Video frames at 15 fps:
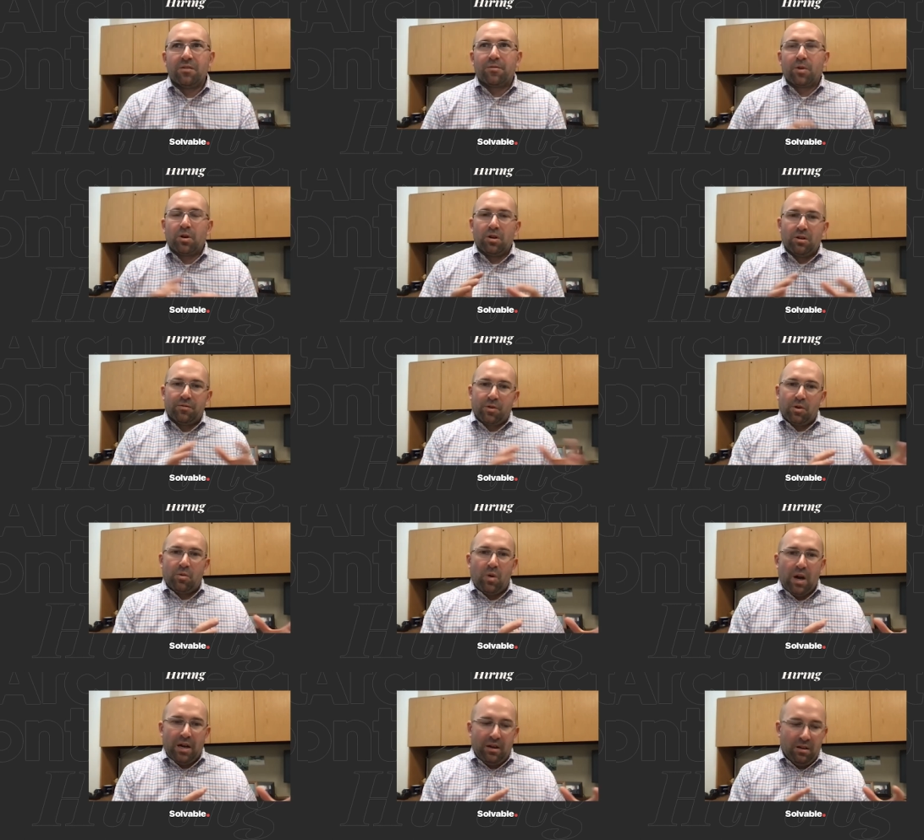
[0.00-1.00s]
for a
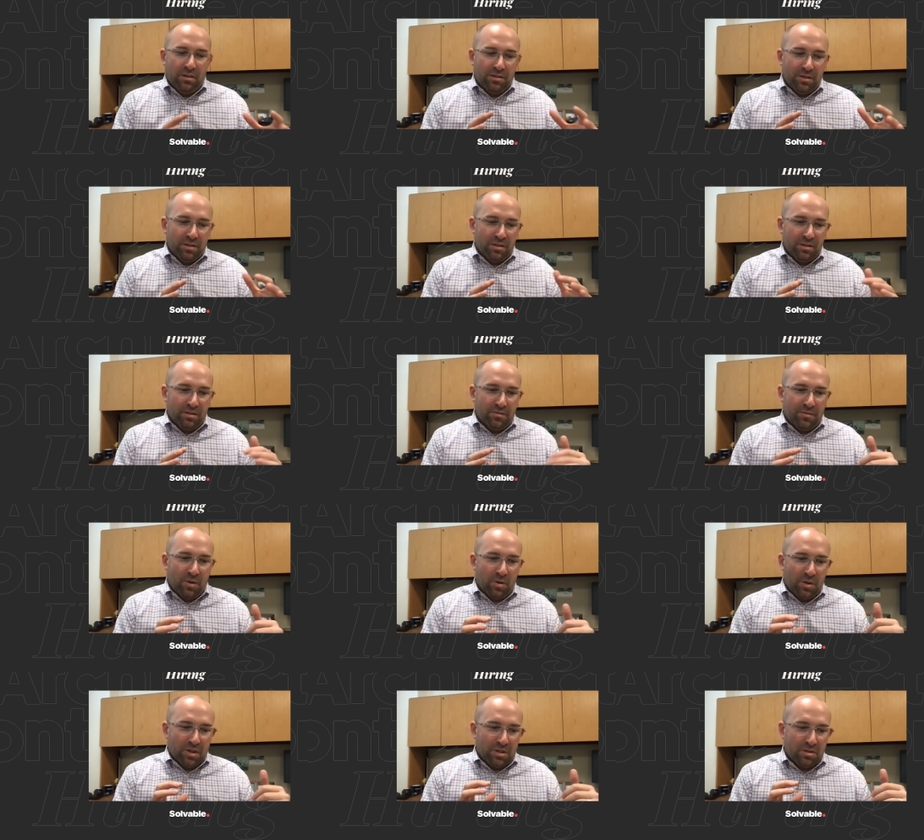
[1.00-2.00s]
while the
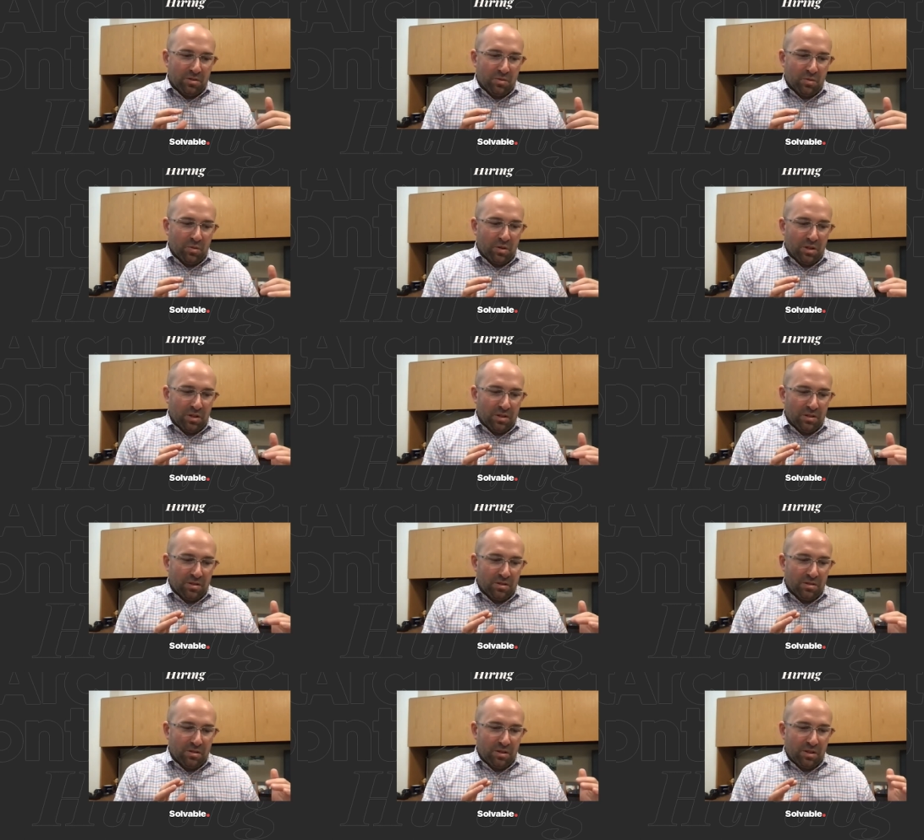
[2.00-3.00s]
focus was